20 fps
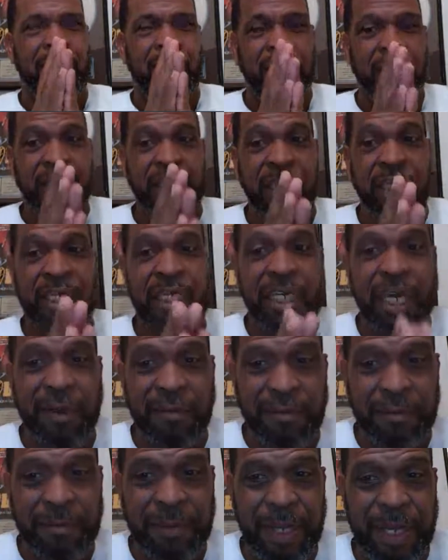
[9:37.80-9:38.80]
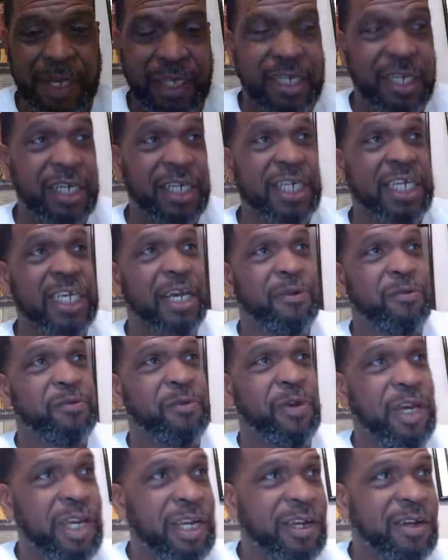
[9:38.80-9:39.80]
the government could get
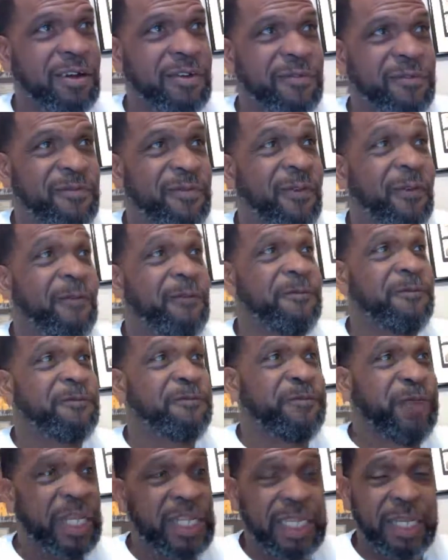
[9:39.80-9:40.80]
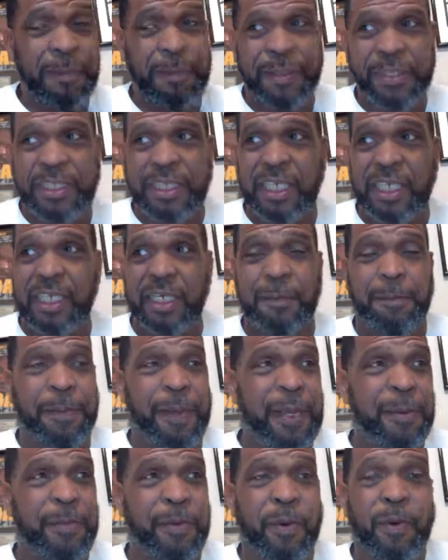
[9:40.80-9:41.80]
rid of 50% of the
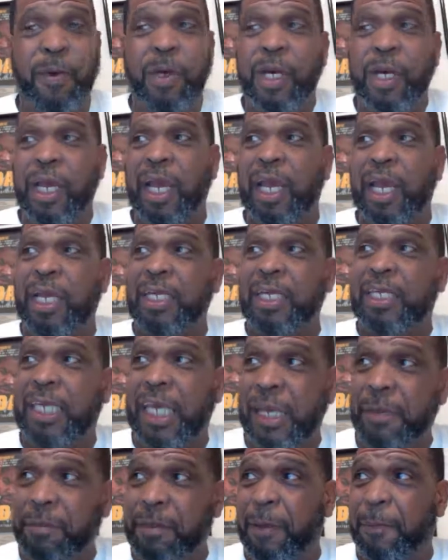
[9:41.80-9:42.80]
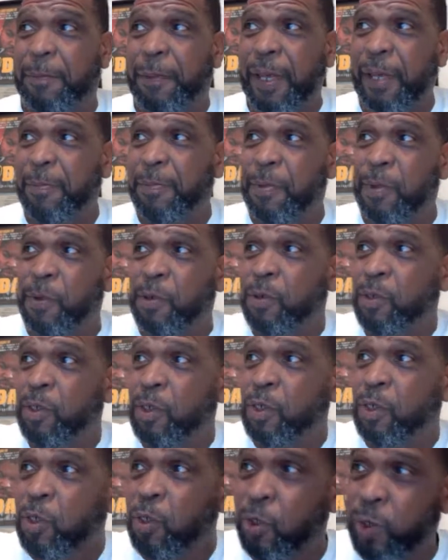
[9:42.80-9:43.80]
people and keep the
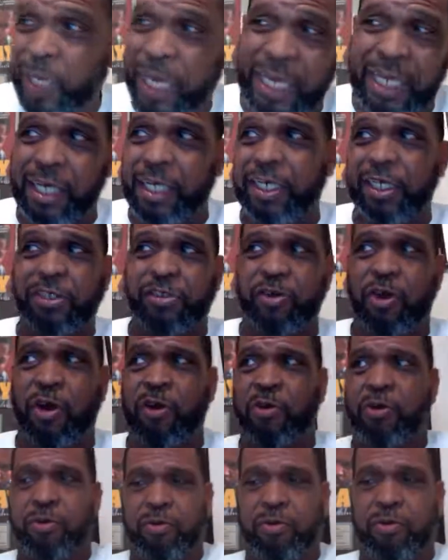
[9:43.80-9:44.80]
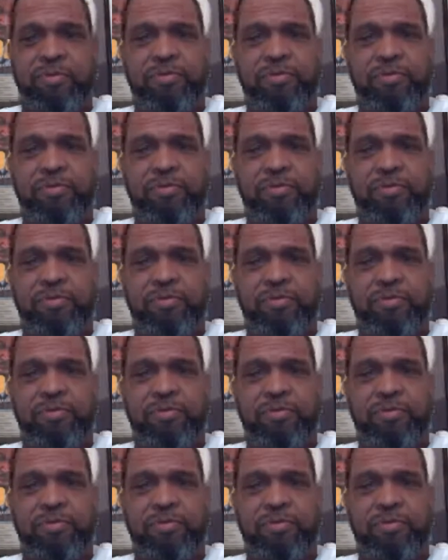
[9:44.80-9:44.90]
people who they can control.